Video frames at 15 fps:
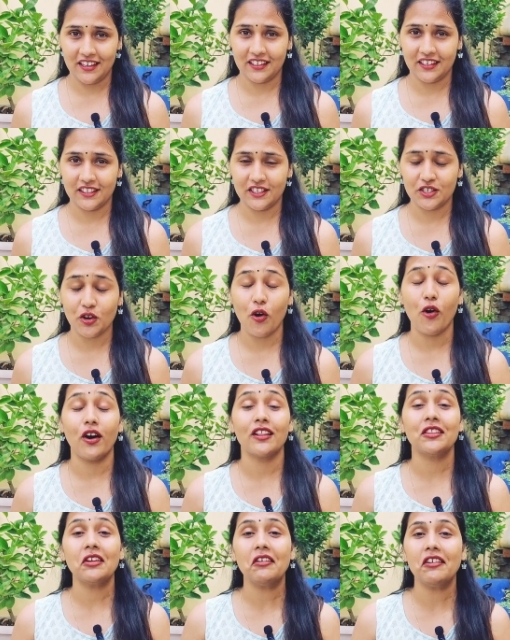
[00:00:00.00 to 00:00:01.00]
English
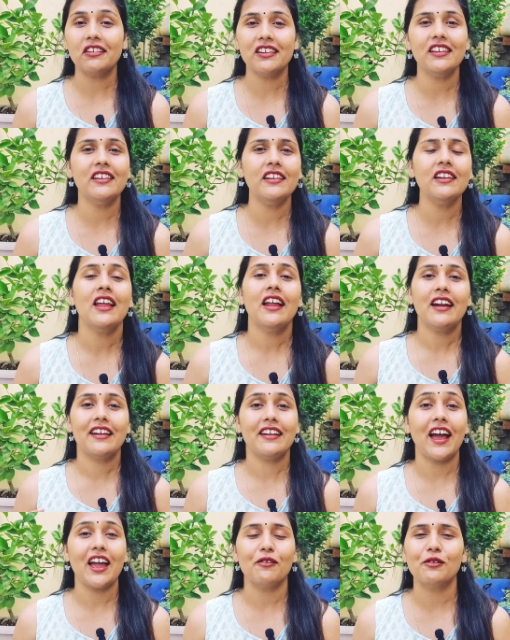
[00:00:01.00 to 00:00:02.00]
on thirteen
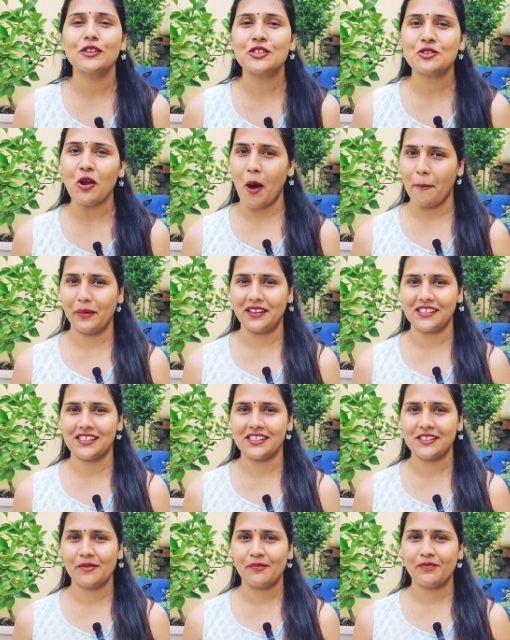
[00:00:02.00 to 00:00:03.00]
diverse topics.